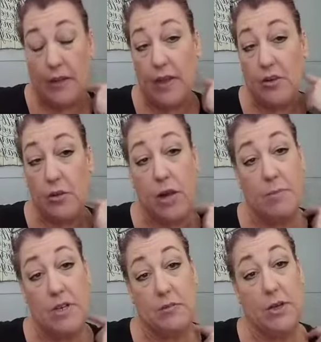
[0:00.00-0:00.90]
and they do
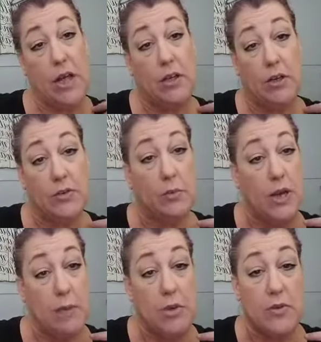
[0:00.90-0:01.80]
come in different colors. The
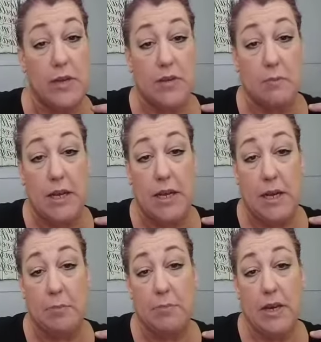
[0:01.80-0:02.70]
one I'm using is
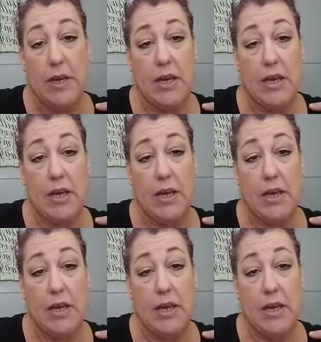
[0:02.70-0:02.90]
medium.